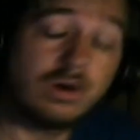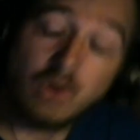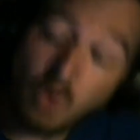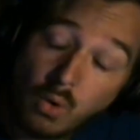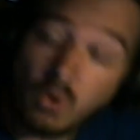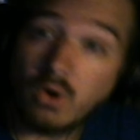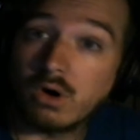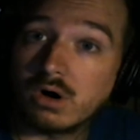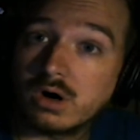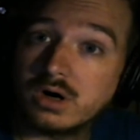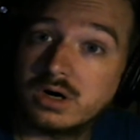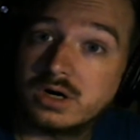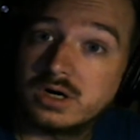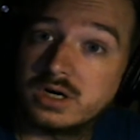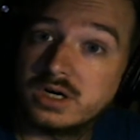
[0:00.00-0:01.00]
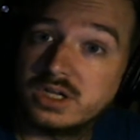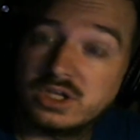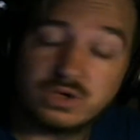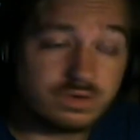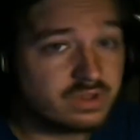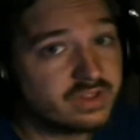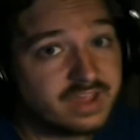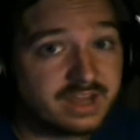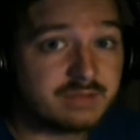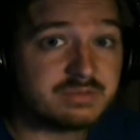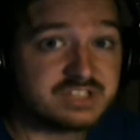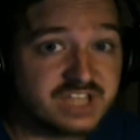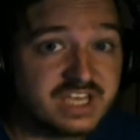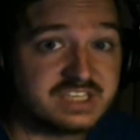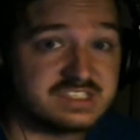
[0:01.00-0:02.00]
or you can let him
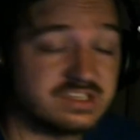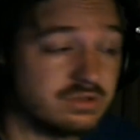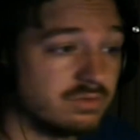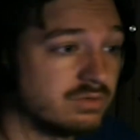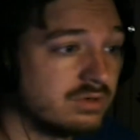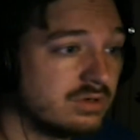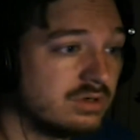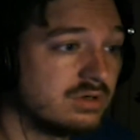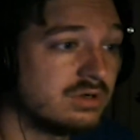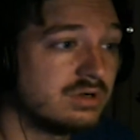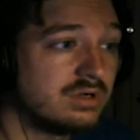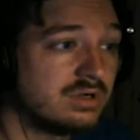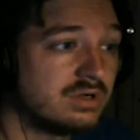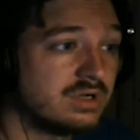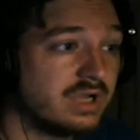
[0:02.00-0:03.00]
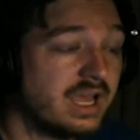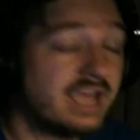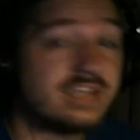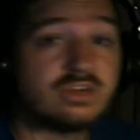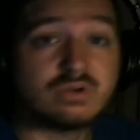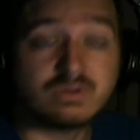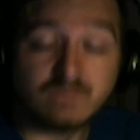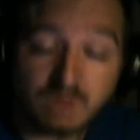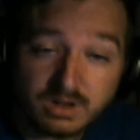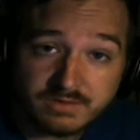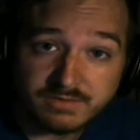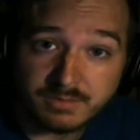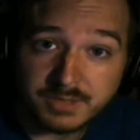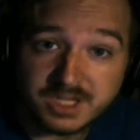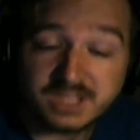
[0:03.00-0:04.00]
chase you and you can run
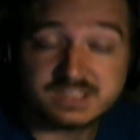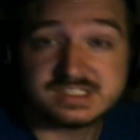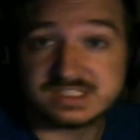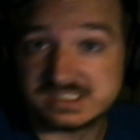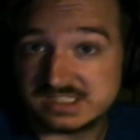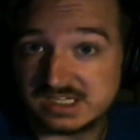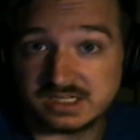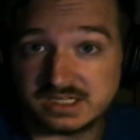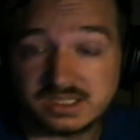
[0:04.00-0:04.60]
from it and succeed.